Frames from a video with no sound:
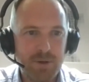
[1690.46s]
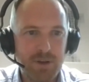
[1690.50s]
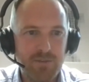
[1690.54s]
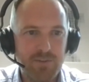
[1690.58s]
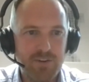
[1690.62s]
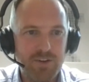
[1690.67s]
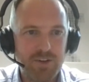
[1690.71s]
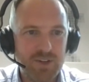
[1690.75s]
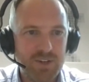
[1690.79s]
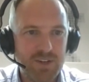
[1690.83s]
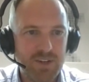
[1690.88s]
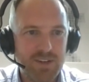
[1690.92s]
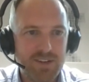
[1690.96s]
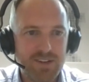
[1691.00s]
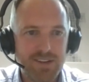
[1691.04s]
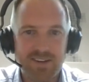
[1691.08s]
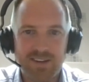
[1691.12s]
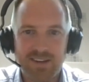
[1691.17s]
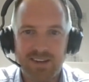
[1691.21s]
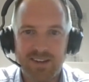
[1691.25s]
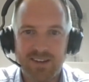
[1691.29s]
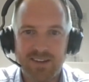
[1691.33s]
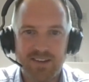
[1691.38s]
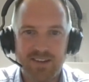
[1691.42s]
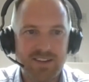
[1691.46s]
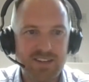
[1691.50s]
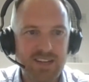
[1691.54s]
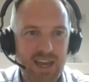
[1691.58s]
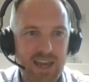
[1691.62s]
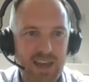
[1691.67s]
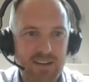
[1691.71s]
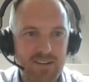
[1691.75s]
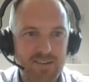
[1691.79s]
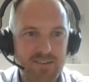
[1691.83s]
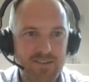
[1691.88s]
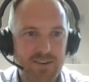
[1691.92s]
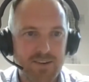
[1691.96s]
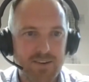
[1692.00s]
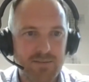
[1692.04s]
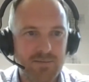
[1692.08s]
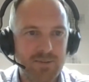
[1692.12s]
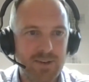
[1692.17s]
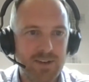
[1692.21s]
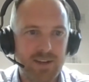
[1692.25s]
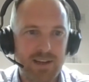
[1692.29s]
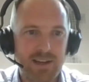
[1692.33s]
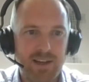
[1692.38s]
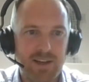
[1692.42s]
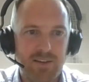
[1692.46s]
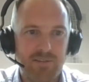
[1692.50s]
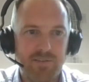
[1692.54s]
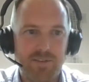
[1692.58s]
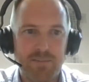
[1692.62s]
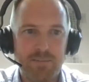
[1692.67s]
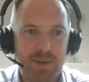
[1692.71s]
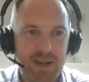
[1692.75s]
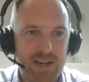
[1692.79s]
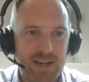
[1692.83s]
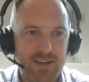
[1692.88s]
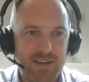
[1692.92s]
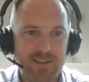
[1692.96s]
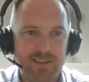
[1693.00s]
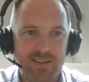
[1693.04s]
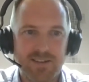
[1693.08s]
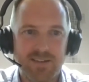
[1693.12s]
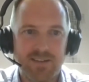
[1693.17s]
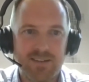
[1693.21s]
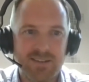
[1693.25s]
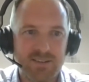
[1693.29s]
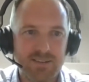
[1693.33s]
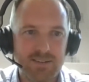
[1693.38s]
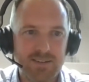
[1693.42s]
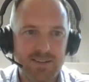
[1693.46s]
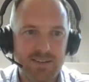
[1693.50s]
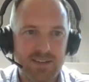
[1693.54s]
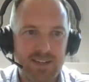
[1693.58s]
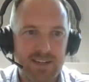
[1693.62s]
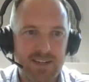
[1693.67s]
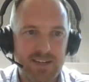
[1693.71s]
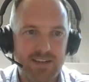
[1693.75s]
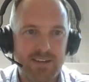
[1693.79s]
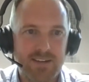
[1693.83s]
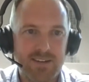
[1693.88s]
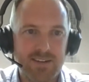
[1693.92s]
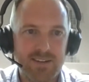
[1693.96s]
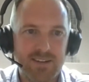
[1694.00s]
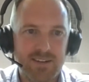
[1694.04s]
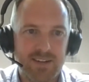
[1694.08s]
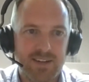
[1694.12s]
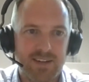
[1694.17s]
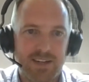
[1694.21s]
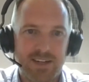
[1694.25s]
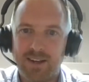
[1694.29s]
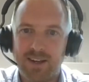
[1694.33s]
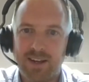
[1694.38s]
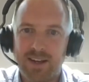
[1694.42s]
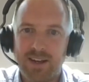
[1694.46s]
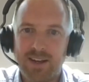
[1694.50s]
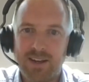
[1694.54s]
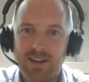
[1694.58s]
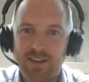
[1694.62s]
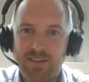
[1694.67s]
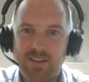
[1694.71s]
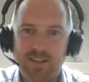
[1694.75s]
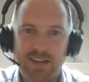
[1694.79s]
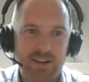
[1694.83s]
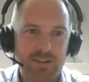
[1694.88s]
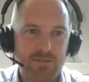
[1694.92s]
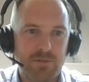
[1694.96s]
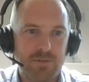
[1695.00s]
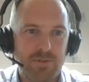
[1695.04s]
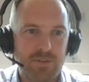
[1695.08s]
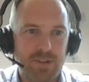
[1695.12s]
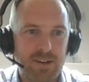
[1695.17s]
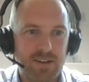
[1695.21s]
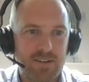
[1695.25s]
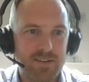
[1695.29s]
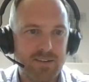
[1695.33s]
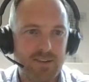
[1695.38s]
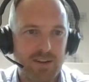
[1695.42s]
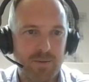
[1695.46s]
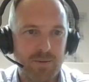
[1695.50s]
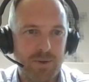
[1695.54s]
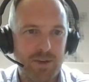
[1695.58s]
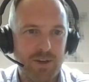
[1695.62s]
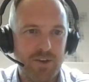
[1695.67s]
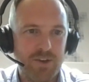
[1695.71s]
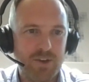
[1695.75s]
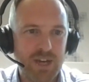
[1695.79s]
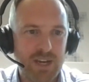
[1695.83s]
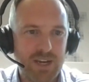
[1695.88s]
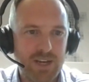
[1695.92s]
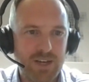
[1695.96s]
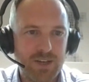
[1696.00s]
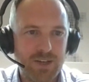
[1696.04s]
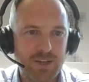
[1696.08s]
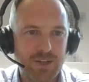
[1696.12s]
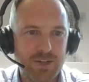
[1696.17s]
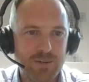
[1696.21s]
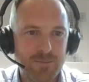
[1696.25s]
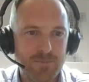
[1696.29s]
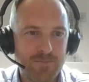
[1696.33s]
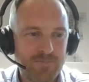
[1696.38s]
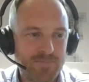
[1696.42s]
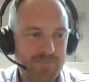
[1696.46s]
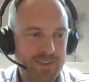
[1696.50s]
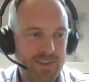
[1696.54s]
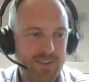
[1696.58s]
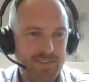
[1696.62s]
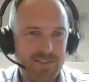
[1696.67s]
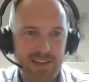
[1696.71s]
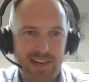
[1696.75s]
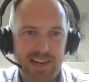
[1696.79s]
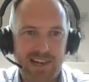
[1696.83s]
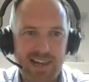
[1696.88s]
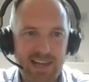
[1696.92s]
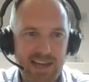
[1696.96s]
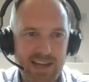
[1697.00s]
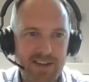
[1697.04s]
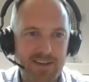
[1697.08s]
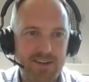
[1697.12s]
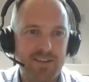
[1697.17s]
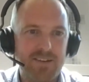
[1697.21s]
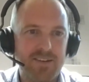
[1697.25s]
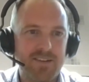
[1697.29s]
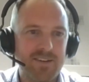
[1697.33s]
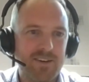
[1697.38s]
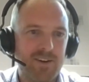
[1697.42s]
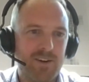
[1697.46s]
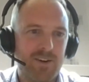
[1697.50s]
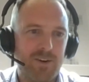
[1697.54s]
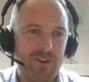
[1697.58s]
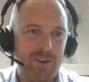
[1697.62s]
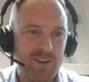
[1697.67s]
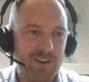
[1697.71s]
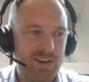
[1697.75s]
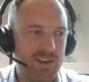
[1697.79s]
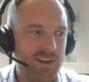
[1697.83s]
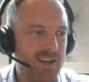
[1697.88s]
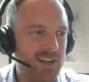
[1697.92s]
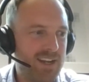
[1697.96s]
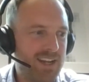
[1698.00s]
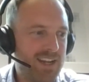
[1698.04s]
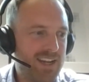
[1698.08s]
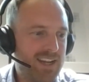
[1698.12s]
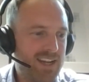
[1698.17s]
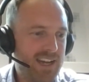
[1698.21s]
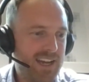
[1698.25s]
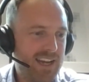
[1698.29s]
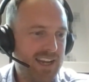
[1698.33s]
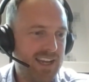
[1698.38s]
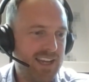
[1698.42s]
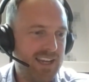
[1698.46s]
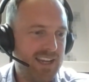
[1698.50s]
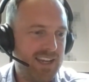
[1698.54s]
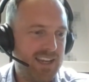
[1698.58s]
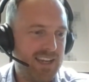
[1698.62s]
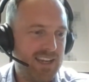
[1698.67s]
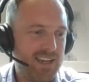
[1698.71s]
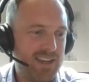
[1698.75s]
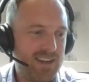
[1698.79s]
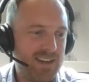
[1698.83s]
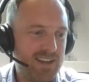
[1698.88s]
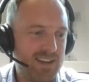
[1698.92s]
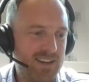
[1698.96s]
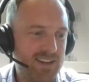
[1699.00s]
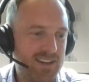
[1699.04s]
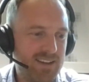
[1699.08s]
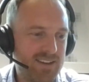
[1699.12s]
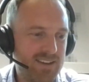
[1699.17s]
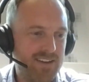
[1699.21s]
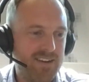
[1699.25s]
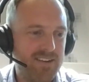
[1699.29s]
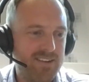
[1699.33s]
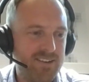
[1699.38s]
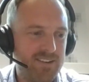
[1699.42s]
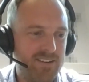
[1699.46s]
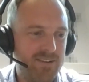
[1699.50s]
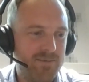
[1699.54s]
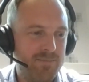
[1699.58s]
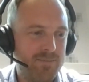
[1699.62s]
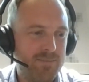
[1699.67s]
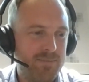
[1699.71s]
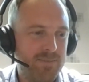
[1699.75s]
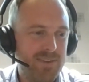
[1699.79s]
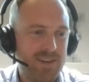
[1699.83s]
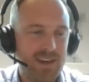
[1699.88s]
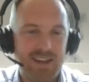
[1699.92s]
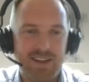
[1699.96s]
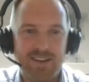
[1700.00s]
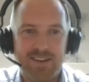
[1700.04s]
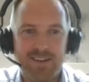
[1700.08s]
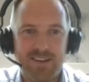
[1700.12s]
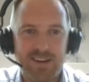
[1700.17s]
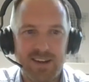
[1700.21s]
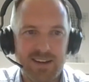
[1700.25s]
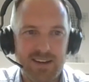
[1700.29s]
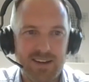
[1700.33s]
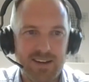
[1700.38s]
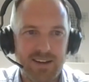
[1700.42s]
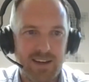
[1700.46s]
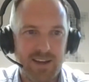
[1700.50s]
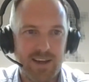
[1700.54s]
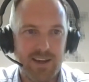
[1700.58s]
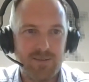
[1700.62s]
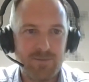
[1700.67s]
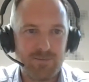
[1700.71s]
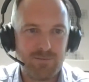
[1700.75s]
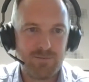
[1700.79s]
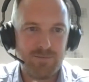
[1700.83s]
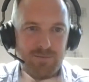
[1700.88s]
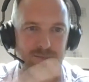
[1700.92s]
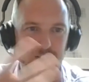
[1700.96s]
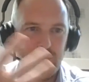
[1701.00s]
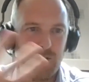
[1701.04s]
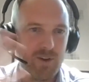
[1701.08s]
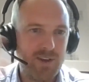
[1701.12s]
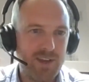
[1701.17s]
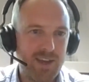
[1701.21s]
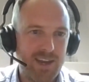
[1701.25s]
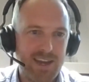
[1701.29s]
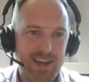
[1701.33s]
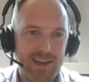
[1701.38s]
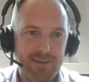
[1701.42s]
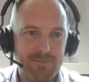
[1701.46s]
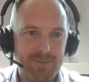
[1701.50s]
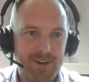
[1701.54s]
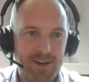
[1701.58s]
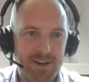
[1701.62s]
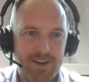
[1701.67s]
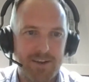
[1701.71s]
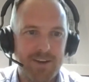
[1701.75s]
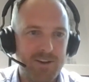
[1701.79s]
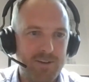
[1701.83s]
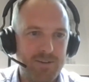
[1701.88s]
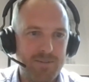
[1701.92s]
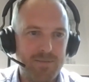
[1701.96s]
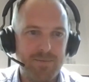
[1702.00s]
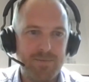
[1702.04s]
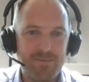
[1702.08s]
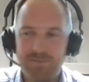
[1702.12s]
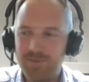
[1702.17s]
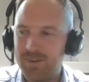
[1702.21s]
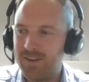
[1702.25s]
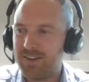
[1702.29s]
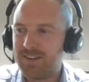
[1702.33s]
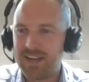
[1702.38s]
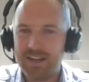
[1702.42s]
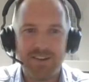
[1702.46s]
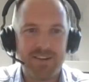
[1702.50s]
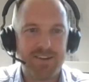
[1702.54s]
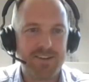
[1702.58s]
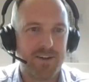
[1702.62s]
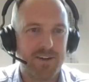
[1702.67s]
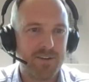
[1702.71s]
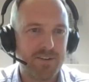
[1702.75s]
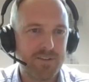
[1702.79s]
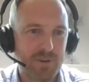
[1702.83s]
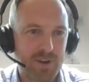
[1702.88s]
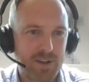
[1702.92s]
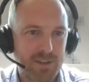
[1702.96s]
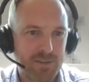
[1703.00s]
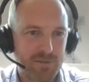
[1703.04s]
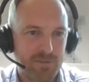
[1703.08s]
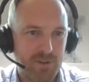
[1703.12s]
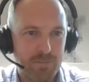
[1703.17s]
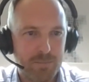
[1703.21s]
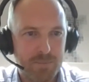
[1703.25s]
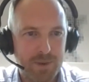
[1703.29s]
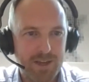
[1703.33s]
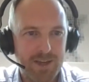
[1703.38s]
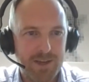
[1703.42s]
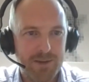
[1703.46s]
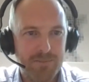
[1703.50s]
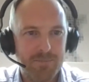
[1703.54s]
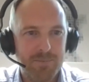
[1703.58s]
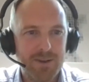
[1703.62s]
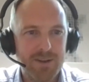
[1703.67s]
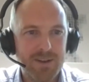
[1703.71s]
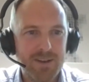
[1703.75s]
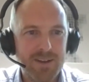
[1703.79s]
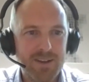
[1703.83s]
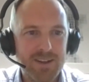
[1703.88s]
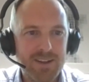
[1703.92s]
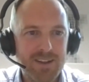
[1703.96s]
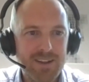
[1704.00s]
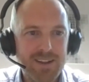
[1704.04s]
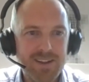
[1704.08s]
Computer vision doesn't. It's a texture. It loves patterns and the texture of things. So when you change the lens on a system that is like looking at, I don't know, the tensile strength of a beam,